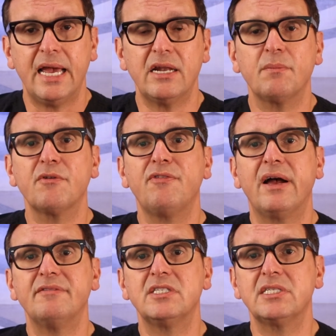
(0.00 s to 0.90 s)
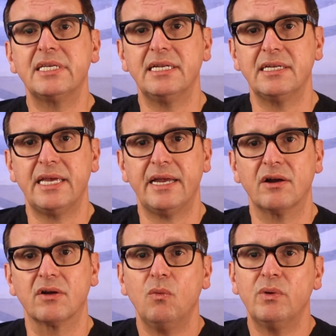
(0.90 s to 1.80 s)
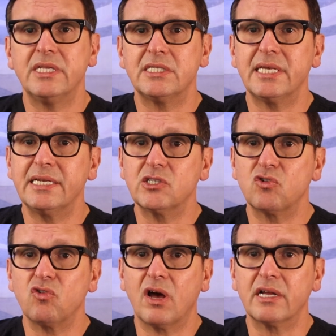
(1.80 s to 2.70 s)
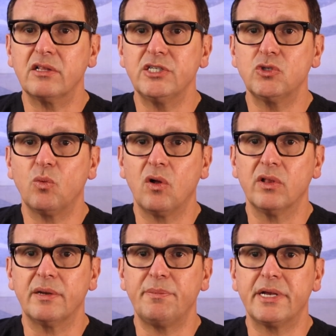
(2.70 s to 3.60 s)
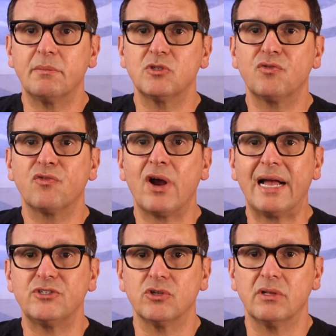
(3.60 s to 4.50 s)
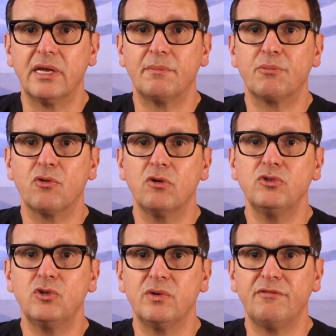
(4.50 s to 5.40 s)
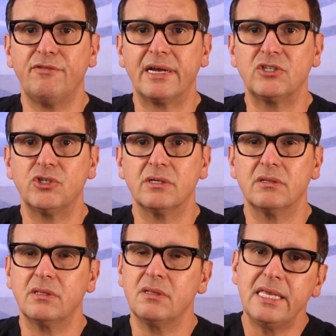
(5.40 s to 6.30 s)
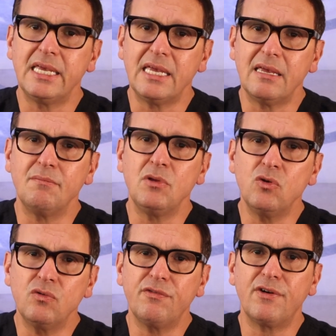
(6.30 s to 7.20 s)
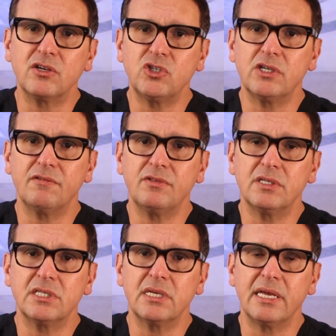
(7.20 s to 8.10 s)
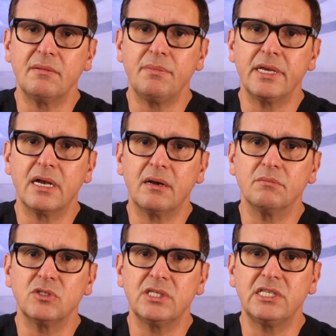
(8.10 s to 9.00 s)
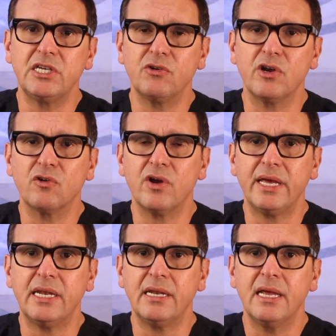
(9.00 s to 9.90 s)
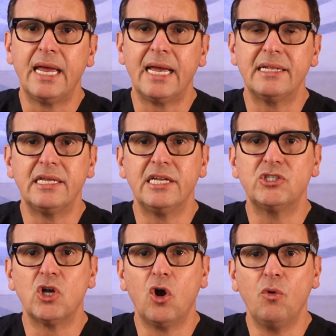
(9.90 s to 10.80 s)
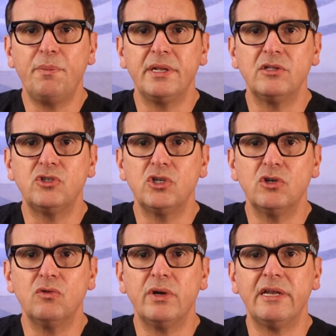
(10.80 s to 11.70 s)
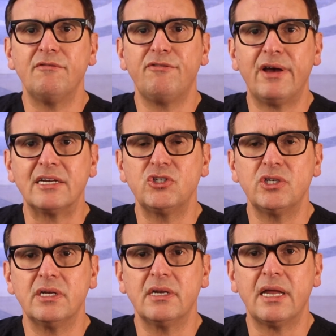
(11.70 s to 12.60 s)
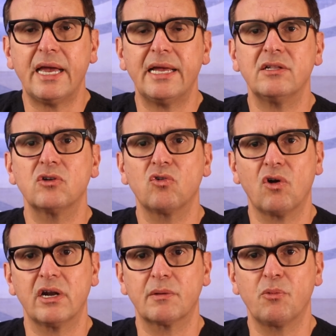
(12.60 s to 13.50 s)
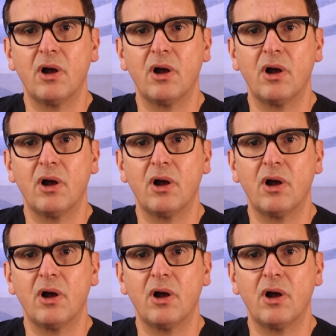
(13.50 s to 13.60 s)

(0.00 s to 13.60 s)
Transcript: And number 5 is skin care. When the skin is chronically swollen, it becomes fragile and prone to infection. The immune function of the skin becomes deteriorated, and it's open to infection and chronic